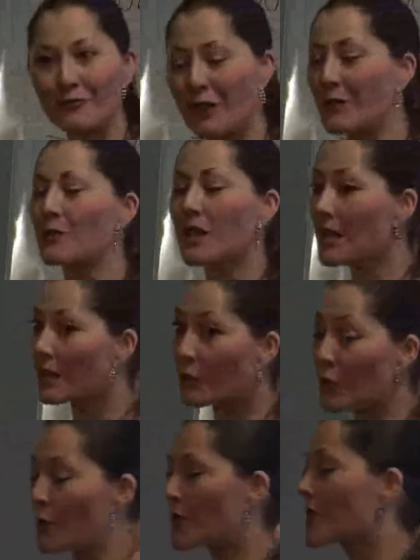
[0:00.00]
other,
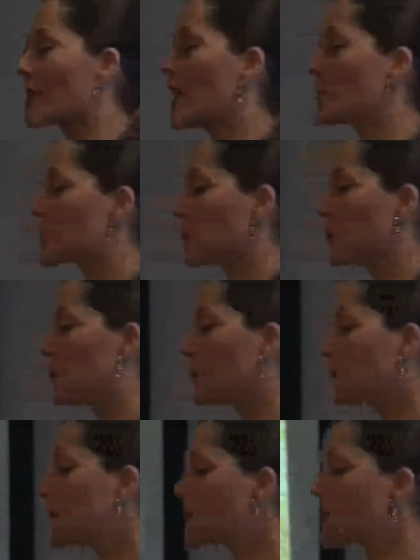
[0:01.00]
quote, types of women,
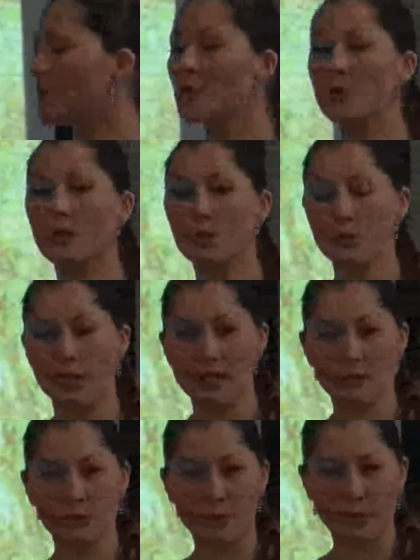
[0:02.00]
but intelligent and
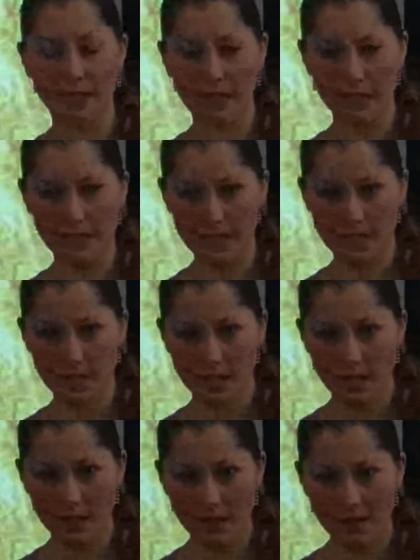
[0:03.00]
creative women at least,
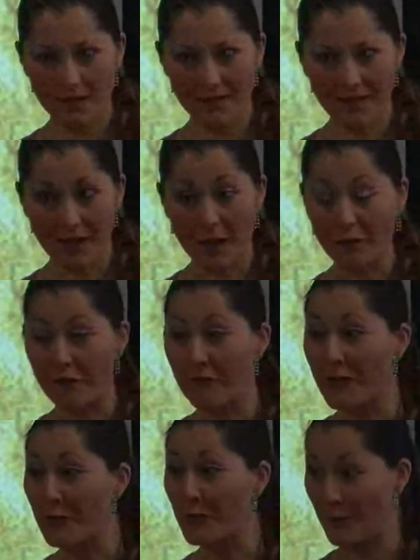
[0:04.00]
are
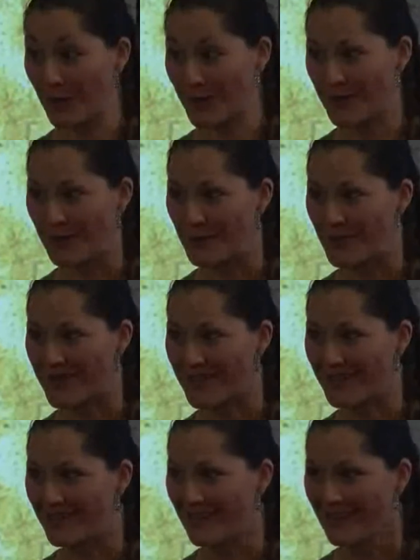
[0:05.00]
very much
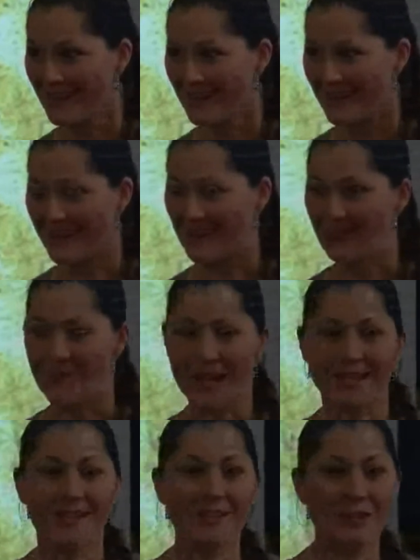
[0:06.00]
interested in
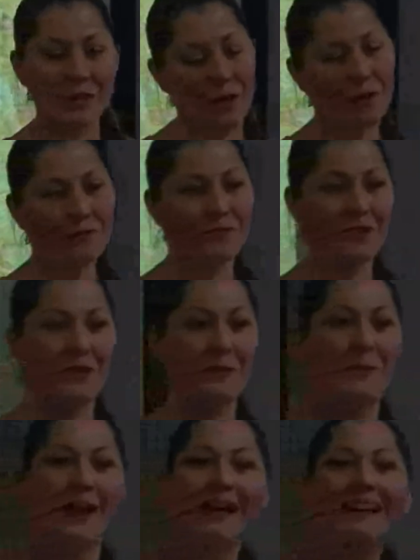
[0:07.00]
matters of the
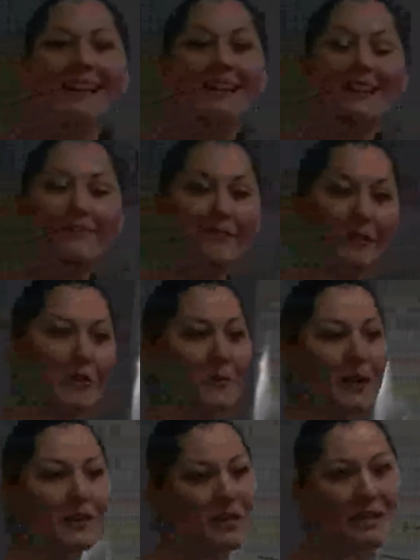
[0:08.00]
mind and very
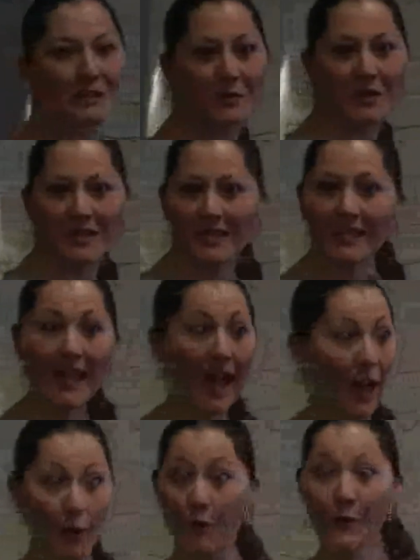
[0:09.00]
much interested in
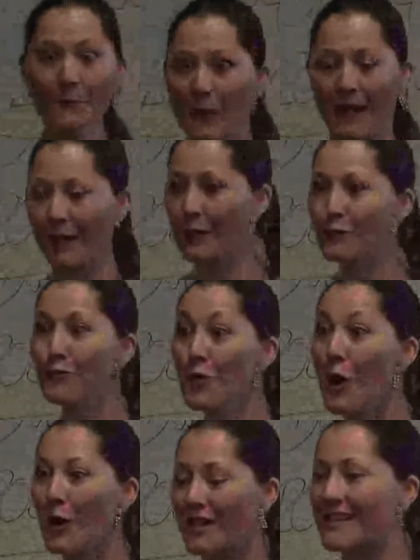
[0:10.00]
how the mind
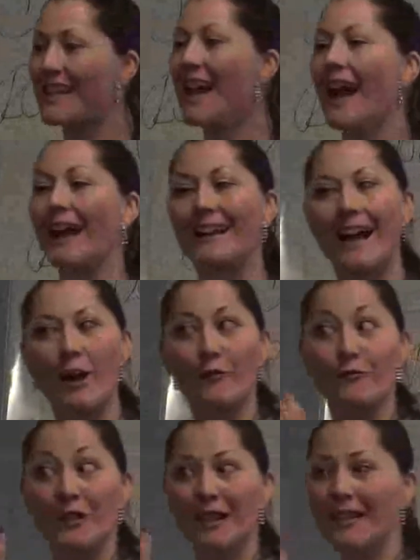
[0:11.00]
works and how
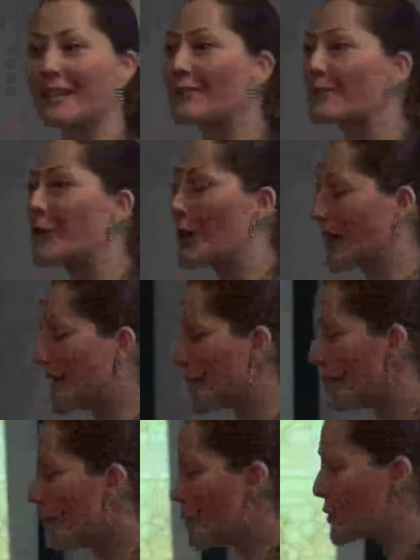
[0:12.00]
feelings work and
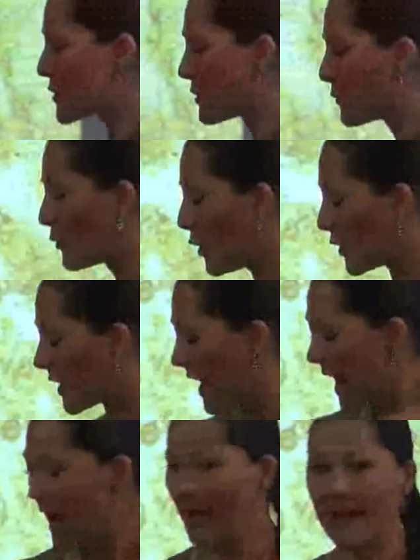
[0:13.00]
emotions work
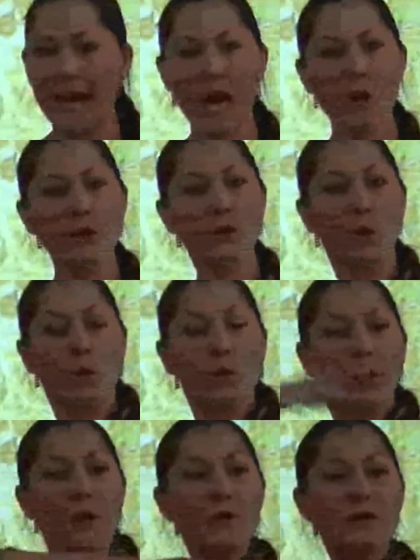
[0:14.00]
and how it all
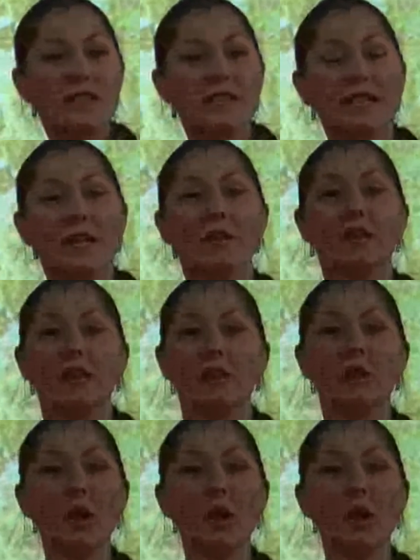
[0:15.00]
goes together in